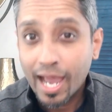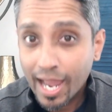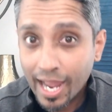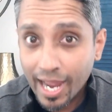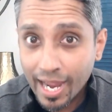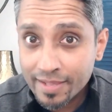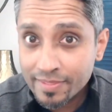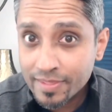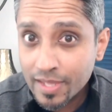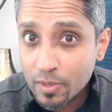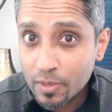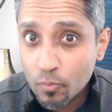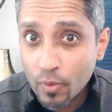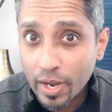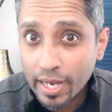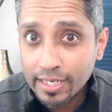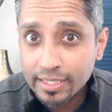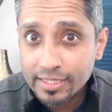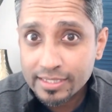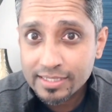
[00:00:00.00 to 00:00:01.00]
and they
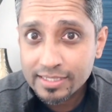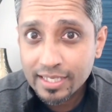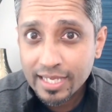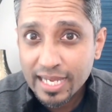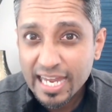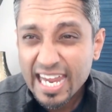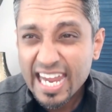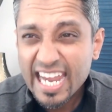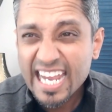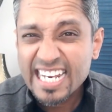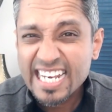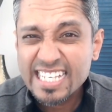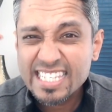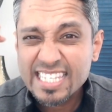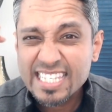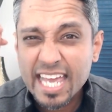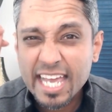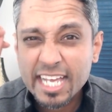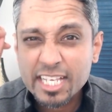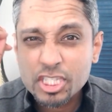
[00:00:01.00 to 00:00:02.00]
wait. It is
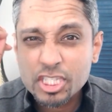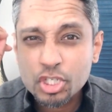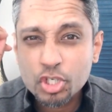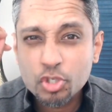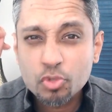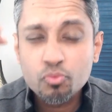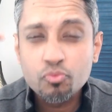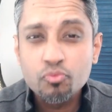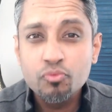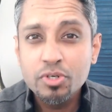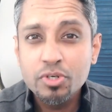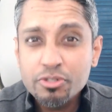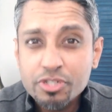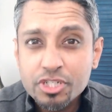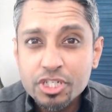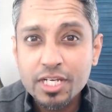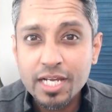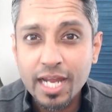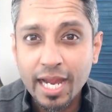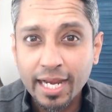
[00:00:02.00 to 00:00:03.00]

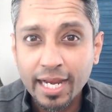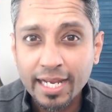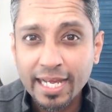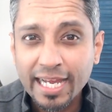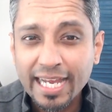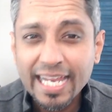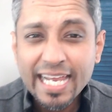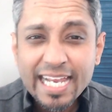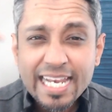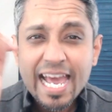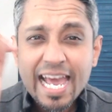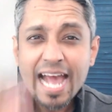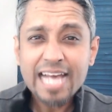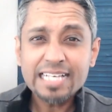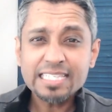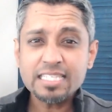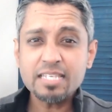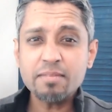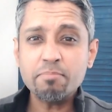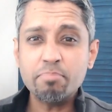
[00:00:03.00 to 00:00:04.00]
excruciating. It has
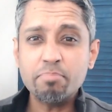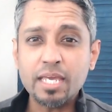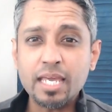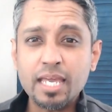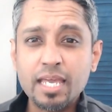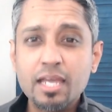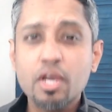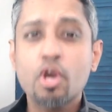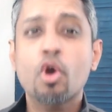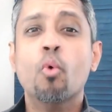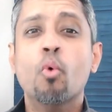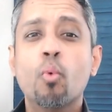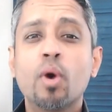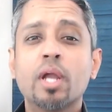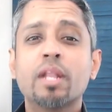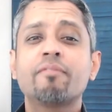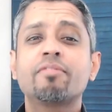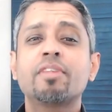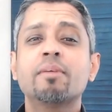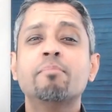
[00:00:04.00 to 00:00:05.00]
to be one
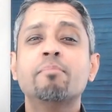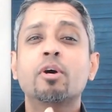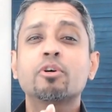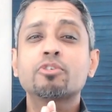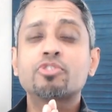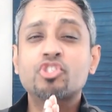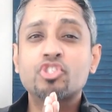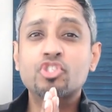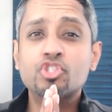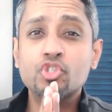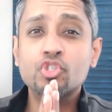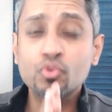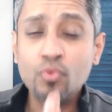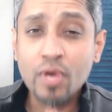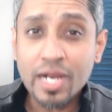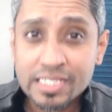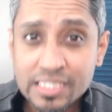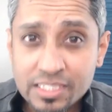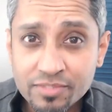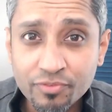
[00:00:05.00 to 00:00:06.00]
of the most
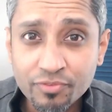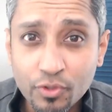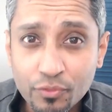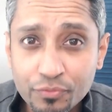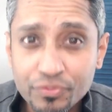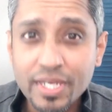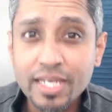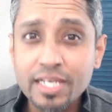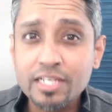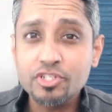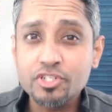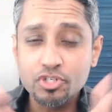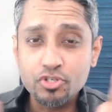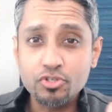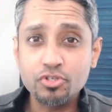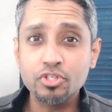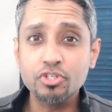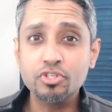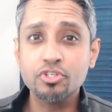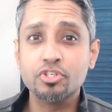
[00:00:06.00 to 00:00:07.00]
stressful things you
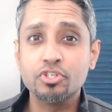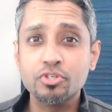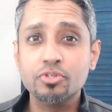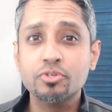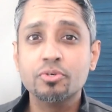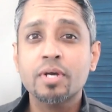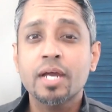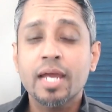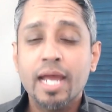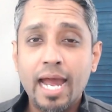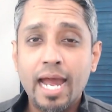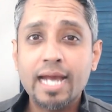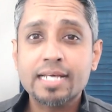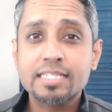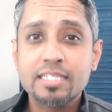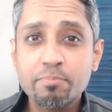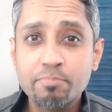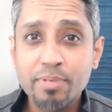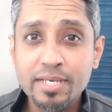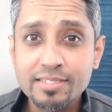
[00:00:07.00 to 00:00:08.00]
can do as
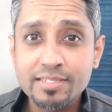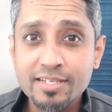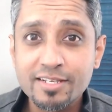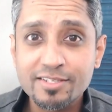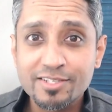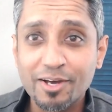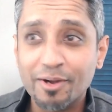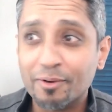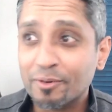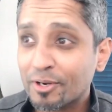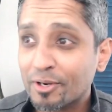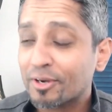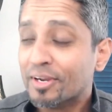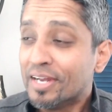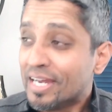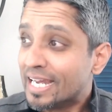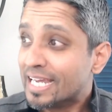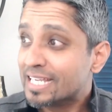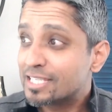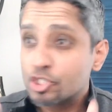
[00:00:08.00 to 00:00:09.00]
a business owner
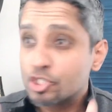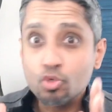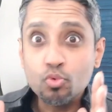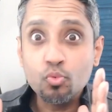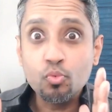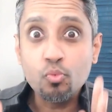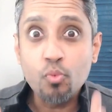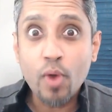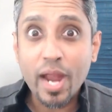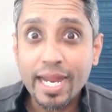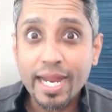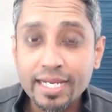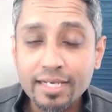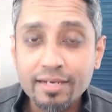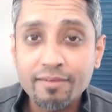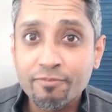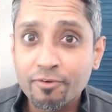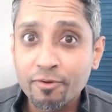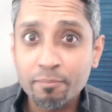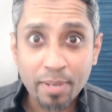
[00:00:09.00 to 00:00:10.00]
is to wait
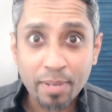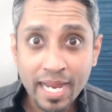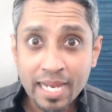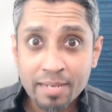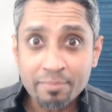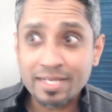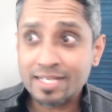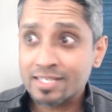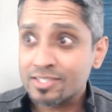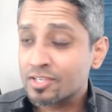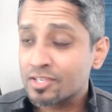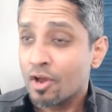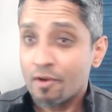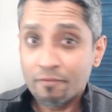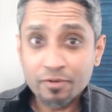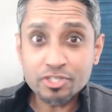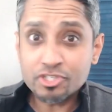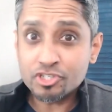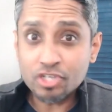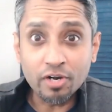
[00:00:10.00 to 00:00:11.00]
for payments
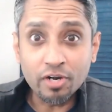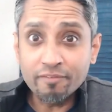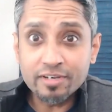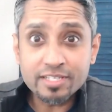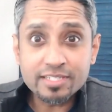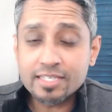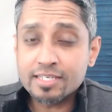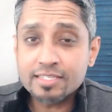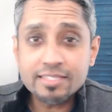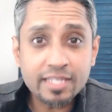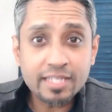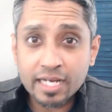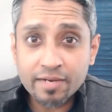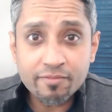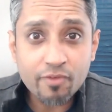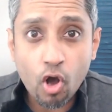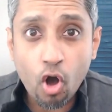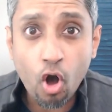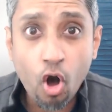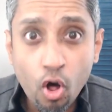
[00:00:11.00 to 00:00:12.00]
for services that have
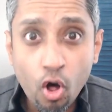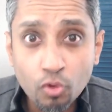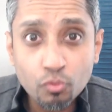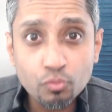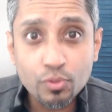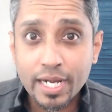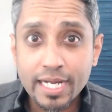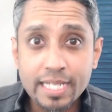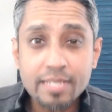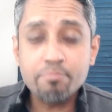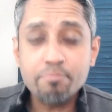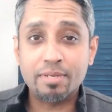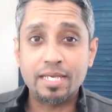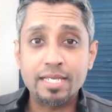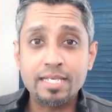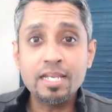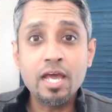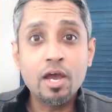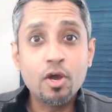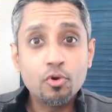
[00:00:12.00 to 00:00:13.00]
already
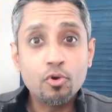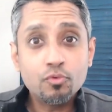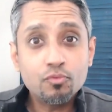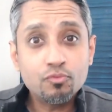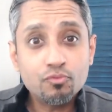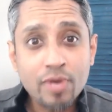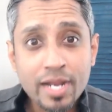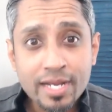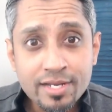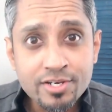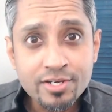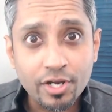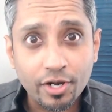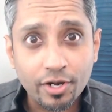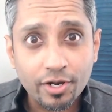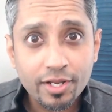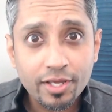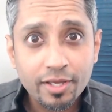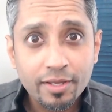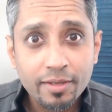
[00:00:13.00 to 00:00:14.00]
been rendered.